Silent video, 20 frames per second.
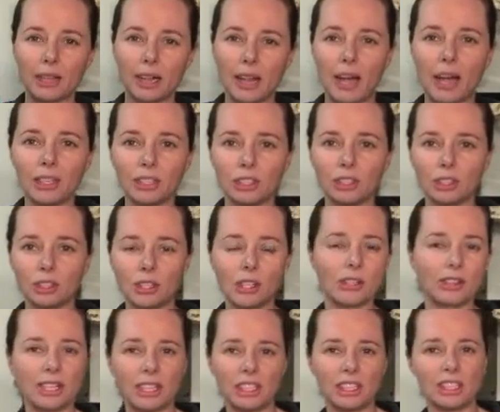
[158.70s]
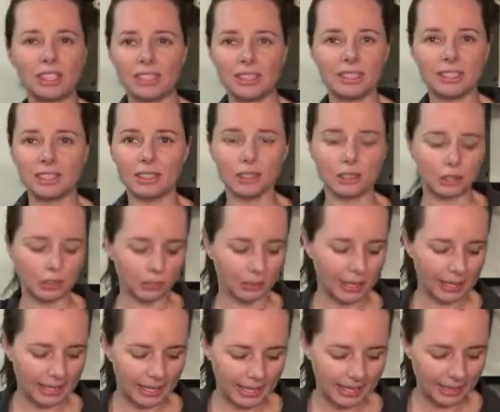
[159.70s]
large dog they just didn't do what
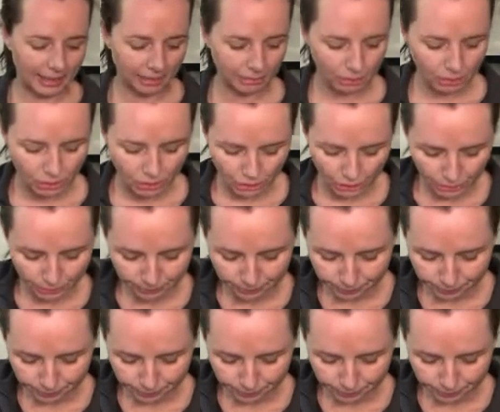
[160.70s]
I needed them to do.